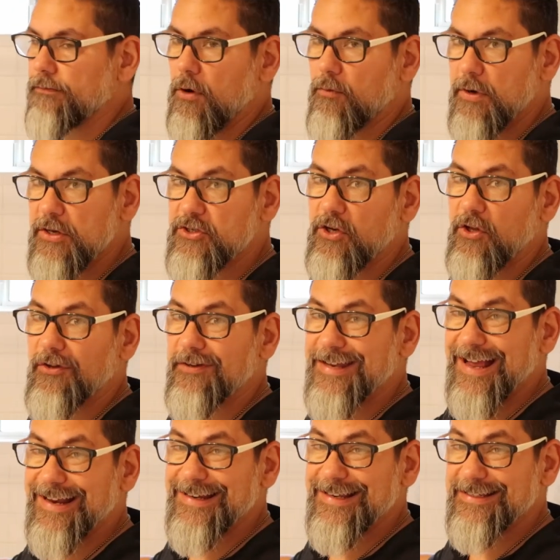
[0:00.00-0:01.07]

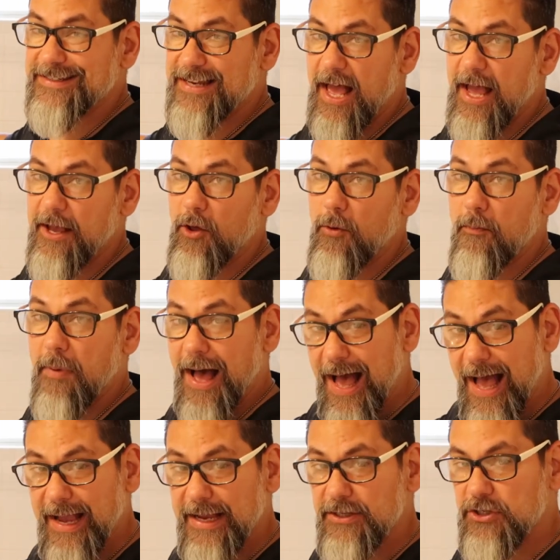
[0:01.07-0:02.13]
90s tile
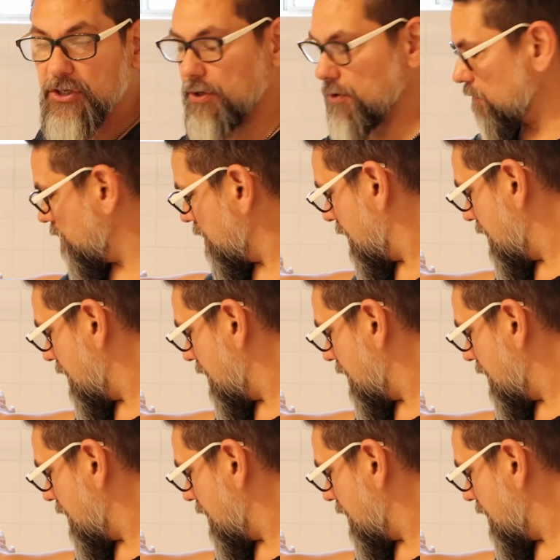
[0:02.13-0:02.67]
behind you